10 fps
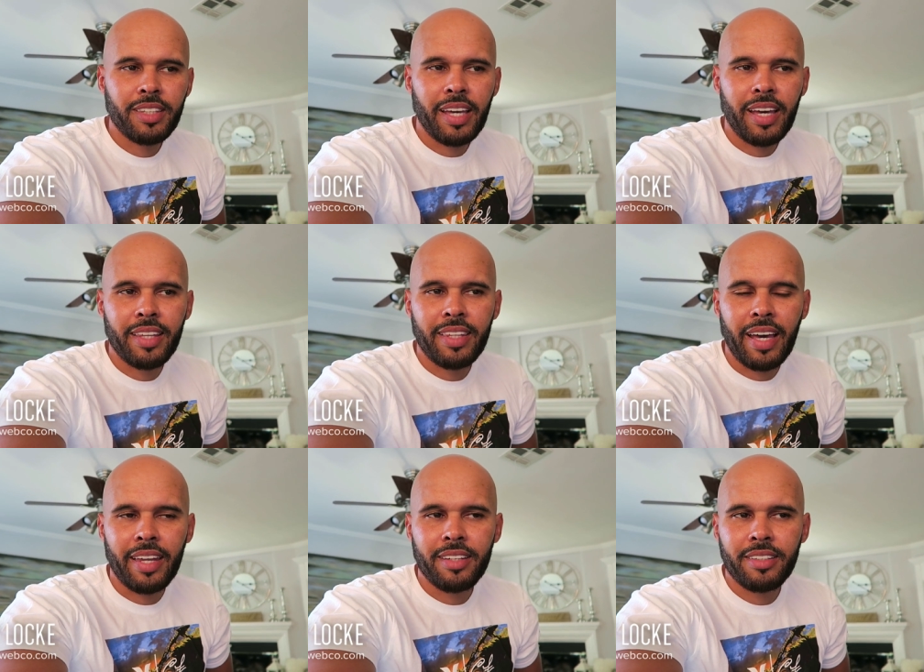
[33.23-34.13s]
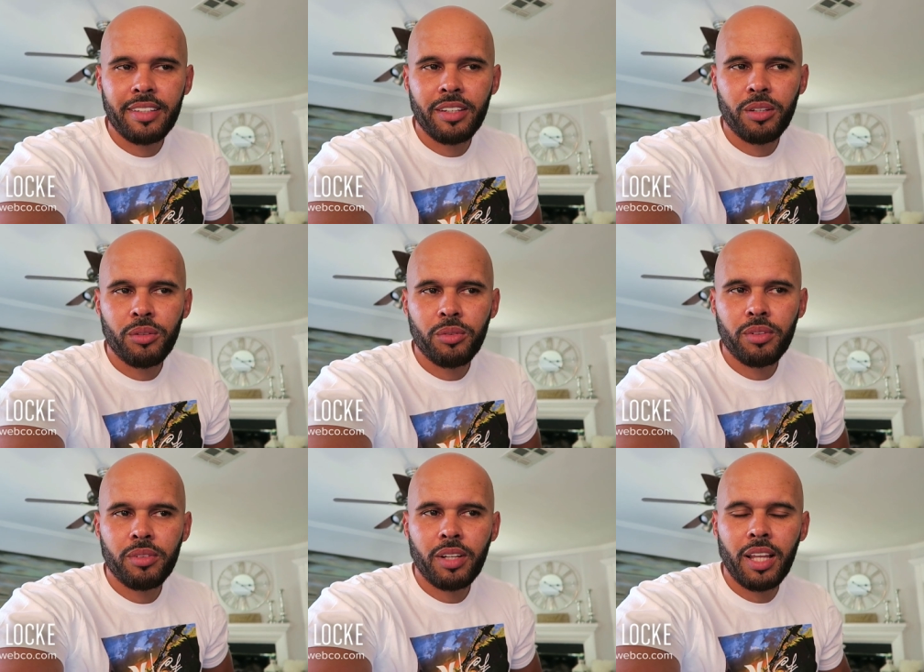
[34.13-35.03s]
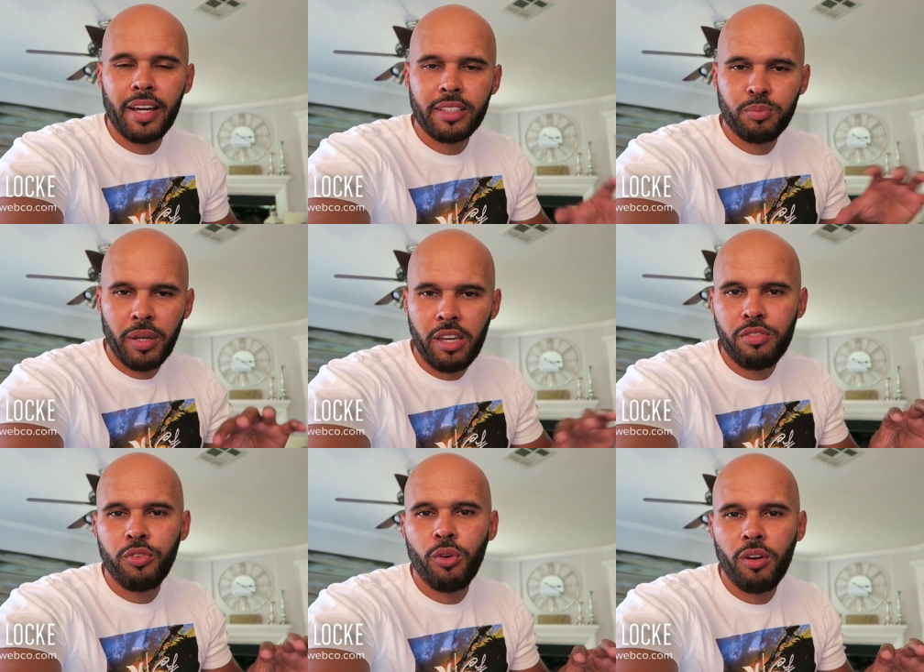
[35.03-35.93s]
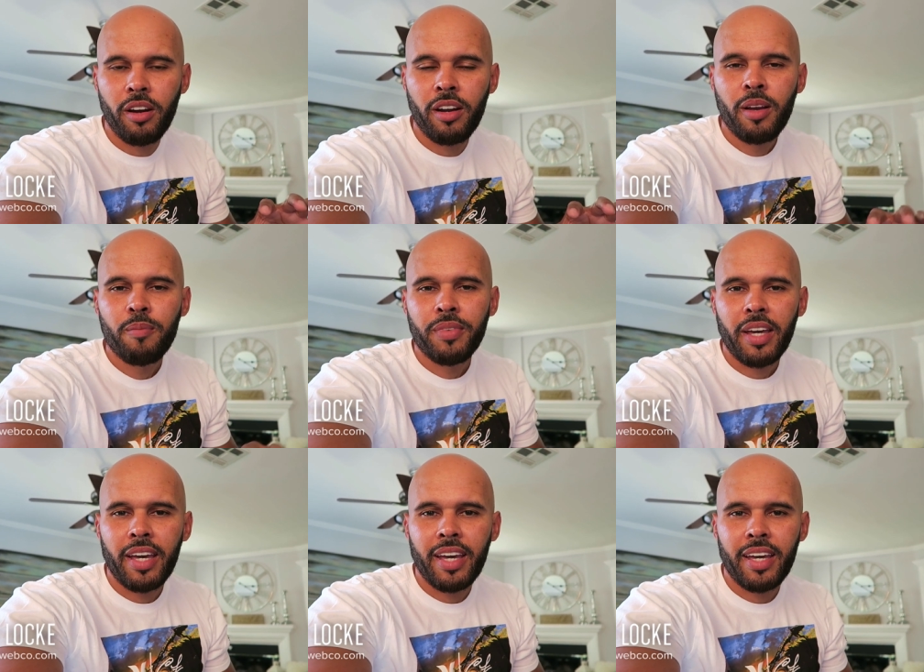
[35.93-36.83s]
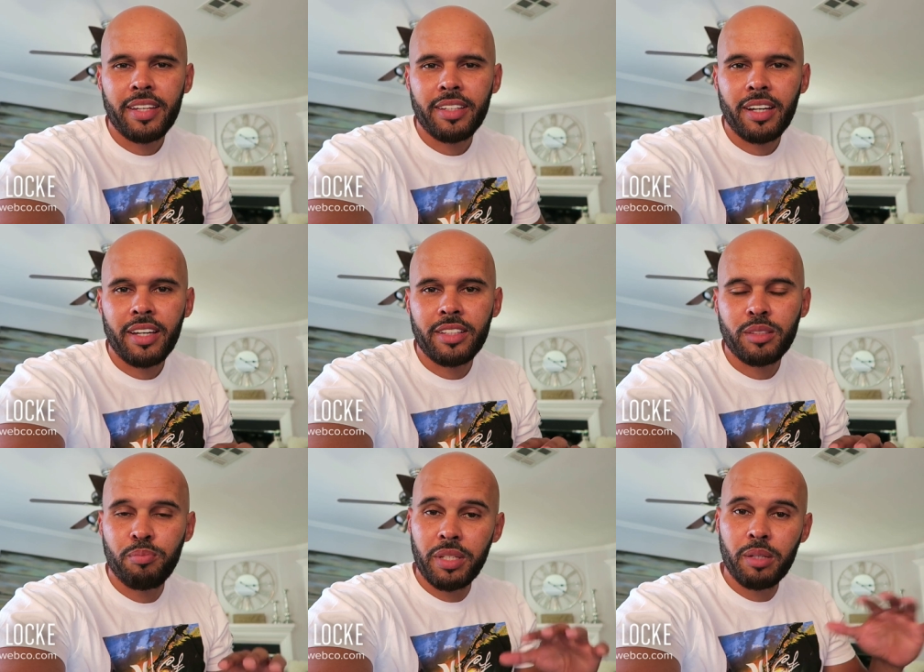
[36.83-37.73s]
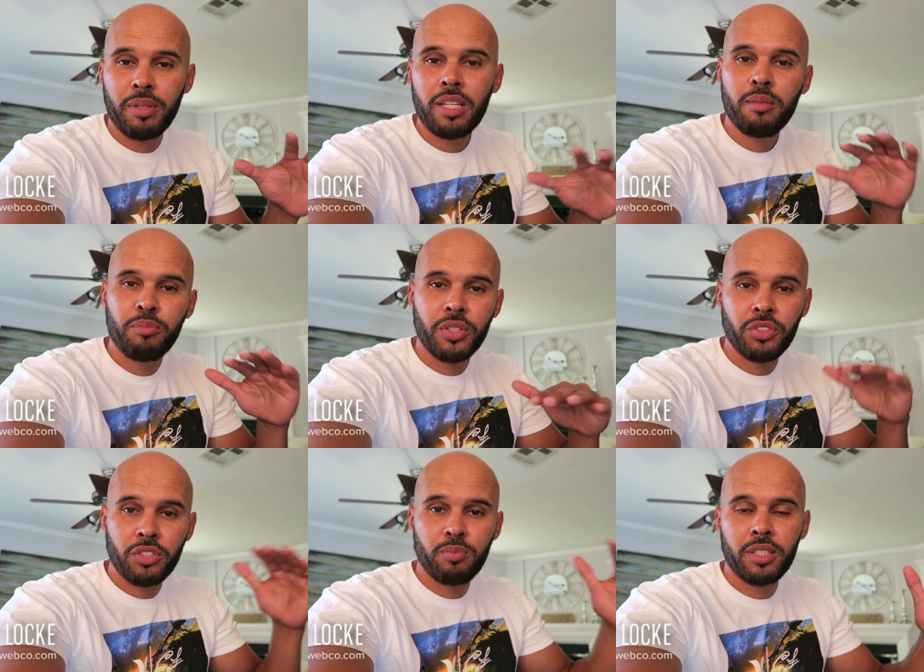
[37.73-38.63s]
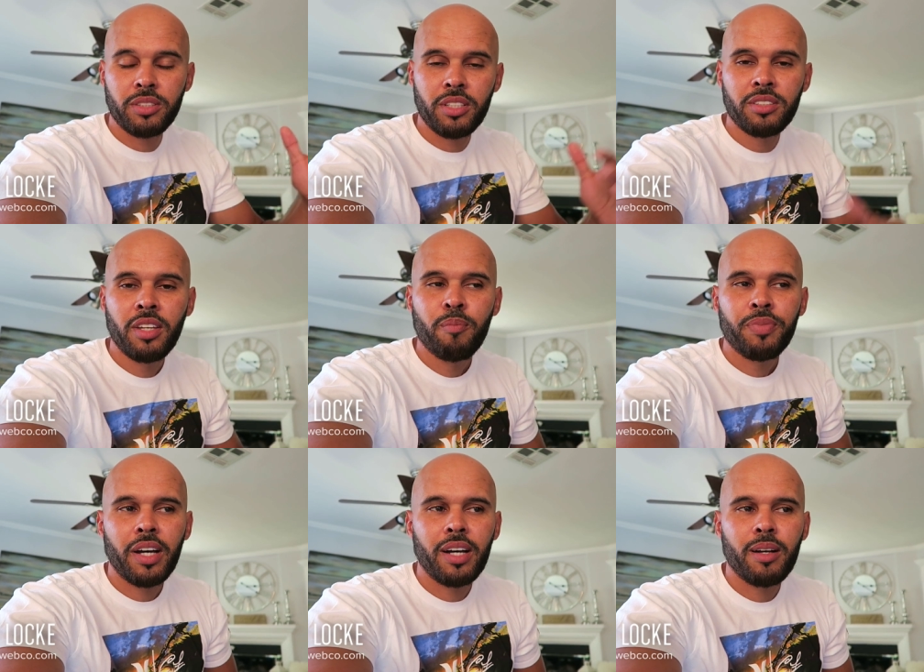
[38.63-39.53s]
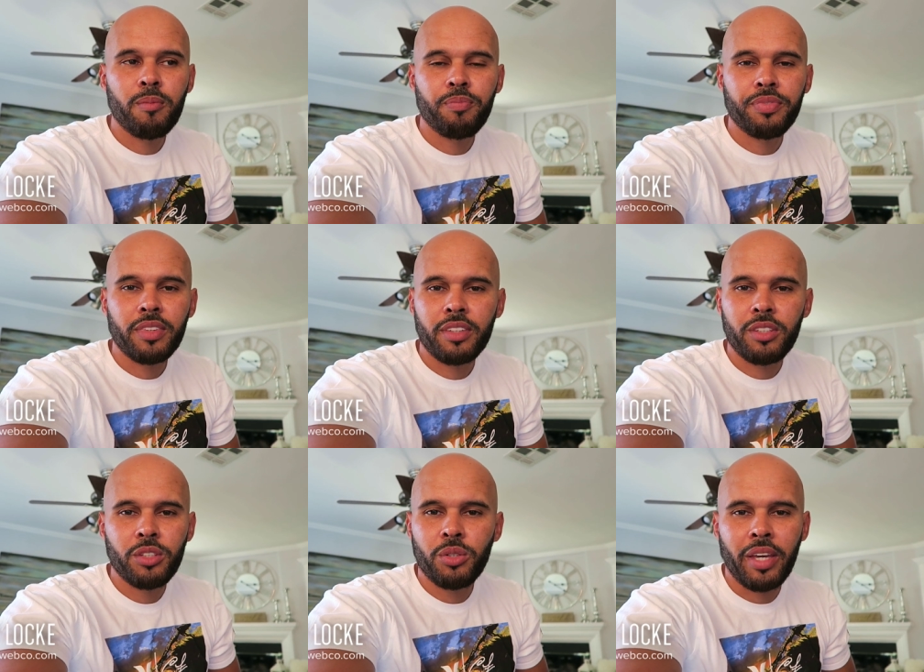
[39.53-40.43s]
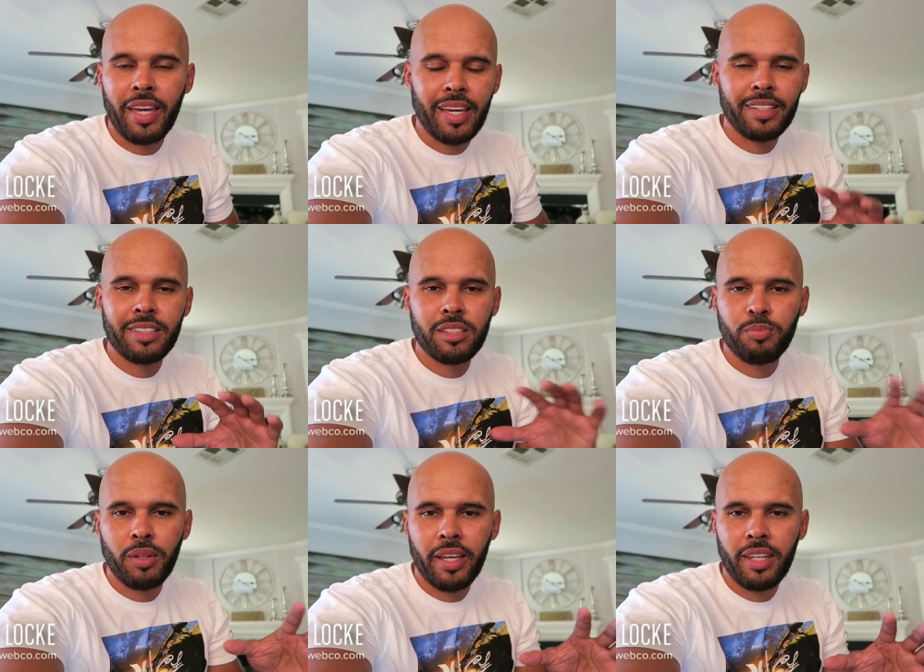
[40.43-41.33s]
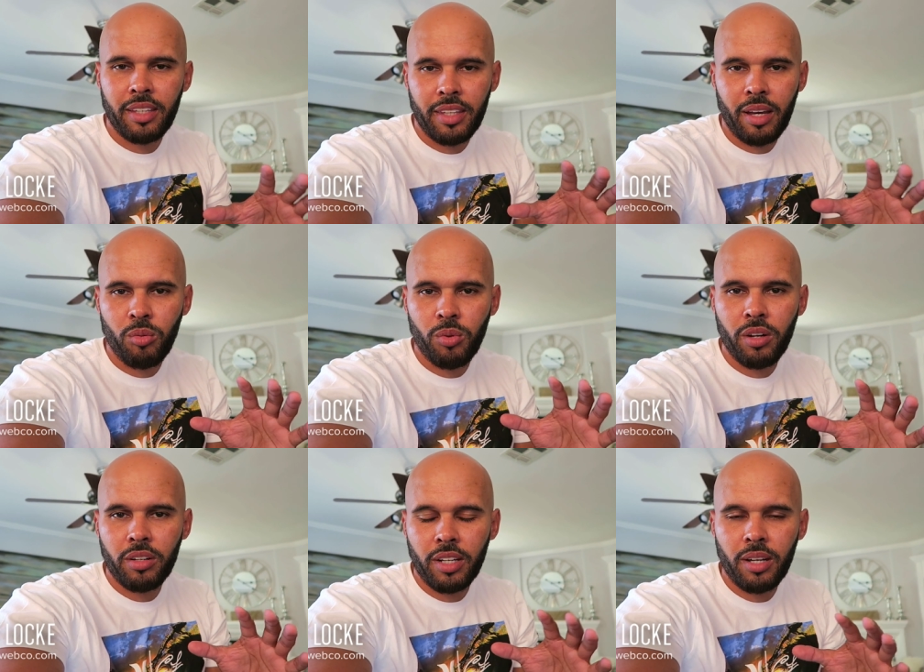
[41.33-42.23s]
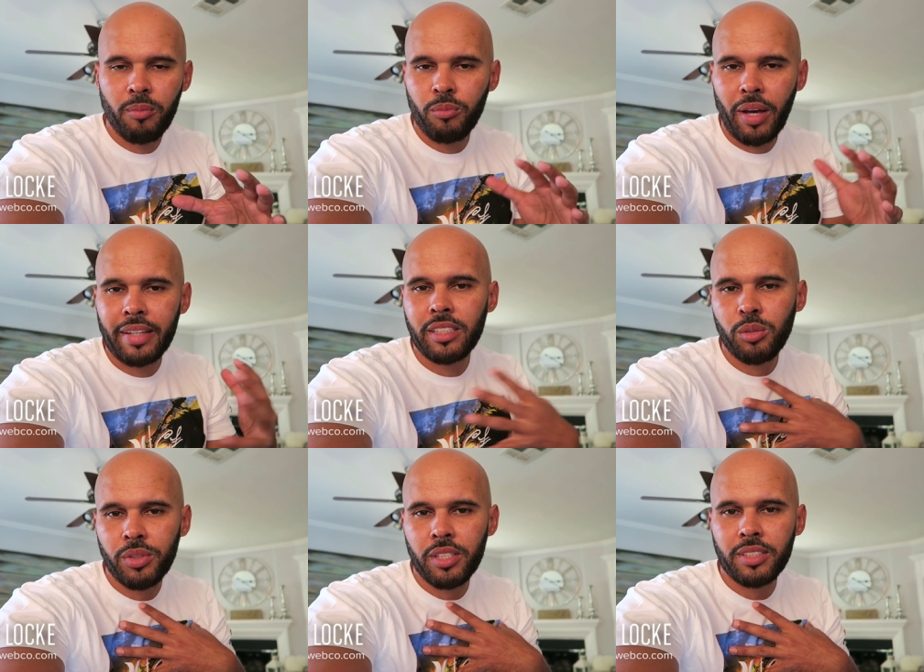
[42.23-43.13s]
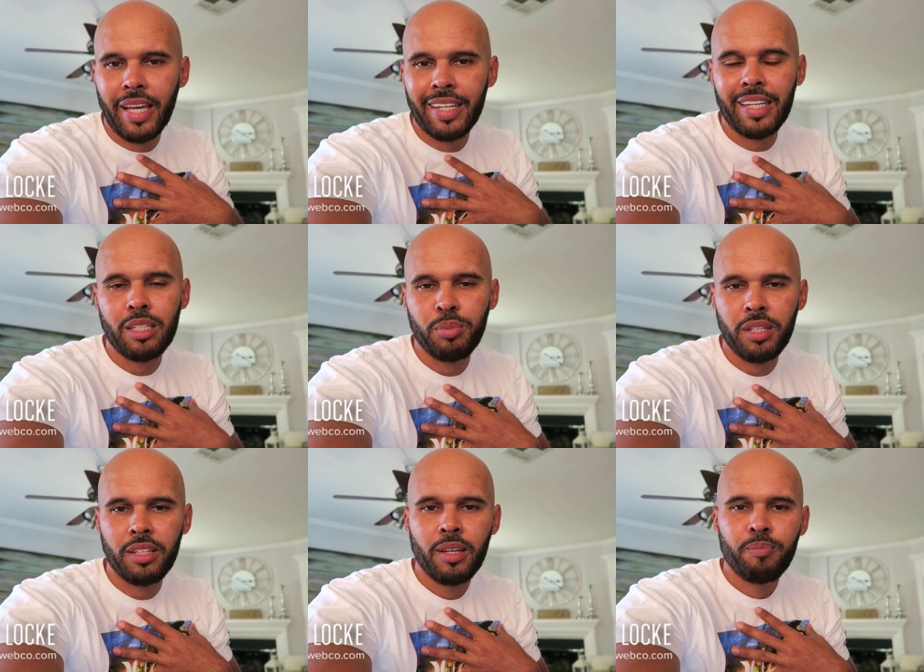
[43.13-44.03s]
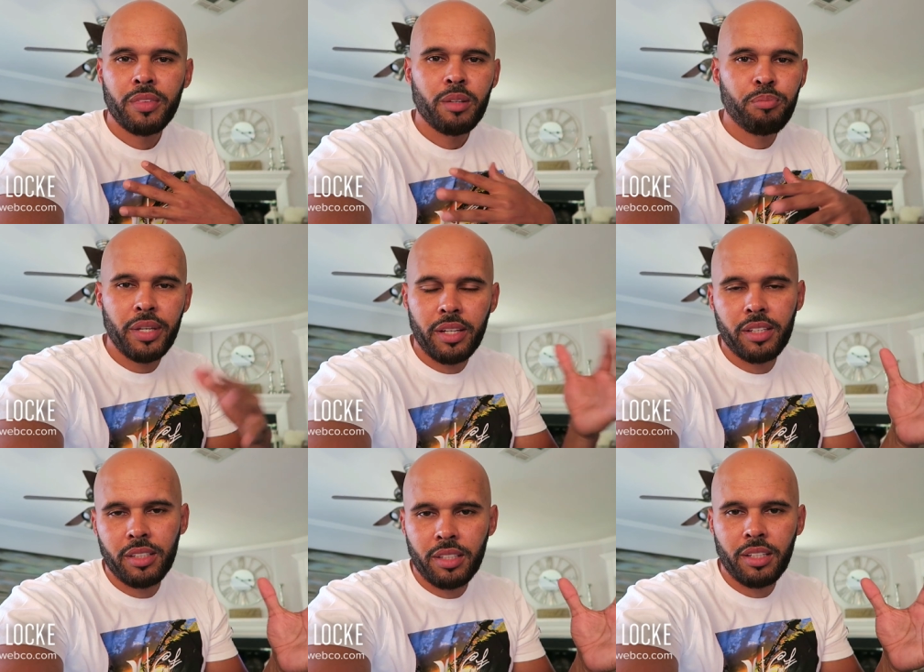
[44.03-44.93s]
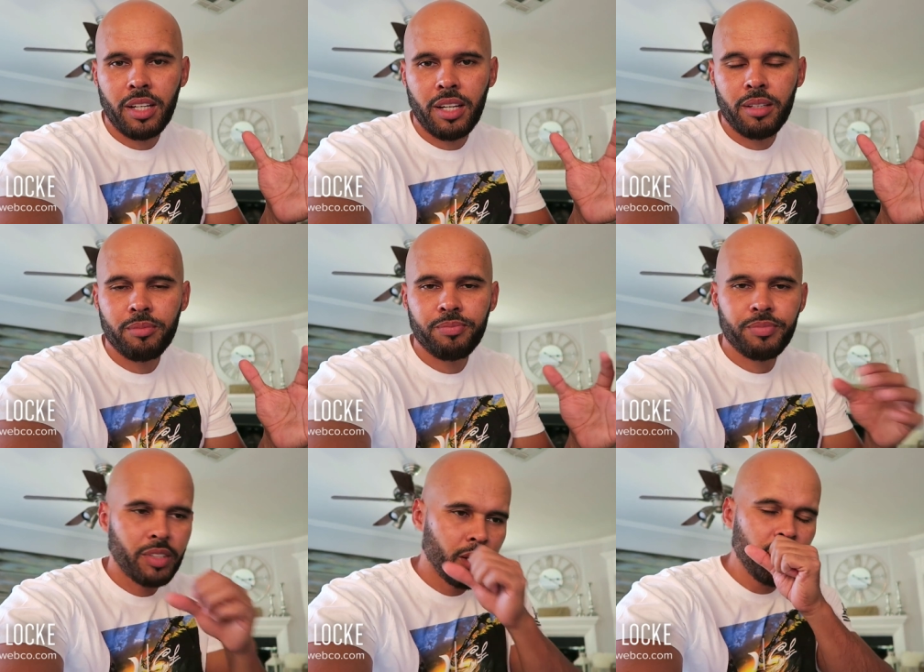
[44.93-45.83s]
that, that, you know, clients pay for and uh, it's B2B, business to business, um, you can't display any of that work. Um, I deal with this at ADP. Big, um,